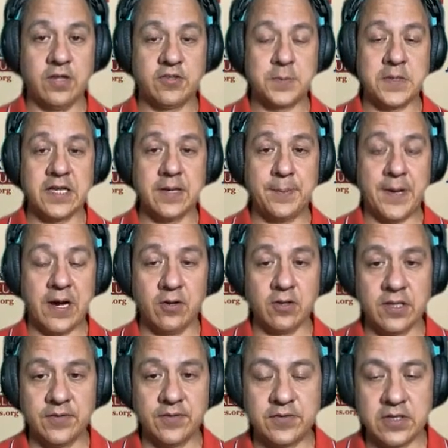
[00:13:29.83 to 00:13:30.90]
Well, speaking of
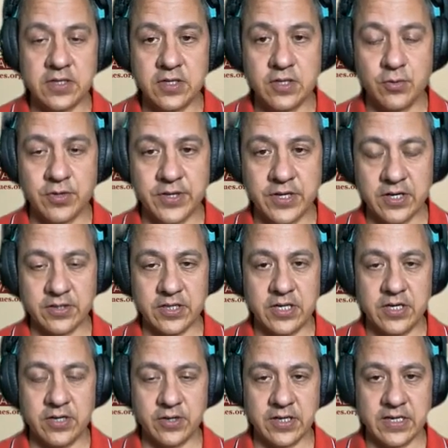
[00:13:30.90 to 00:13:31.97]
powerlifting, you were
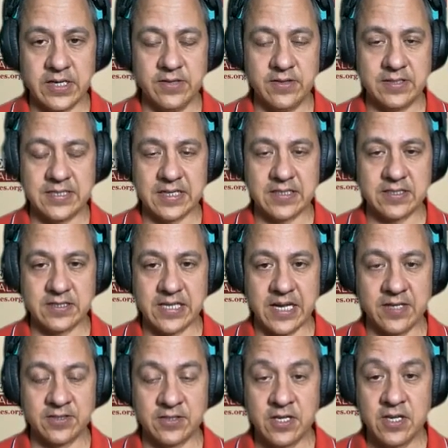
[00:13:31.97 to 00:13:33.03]
there at the hearing in the
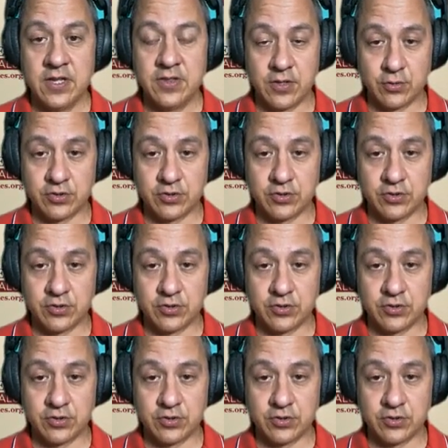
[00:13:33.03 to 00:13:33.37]
Texas House.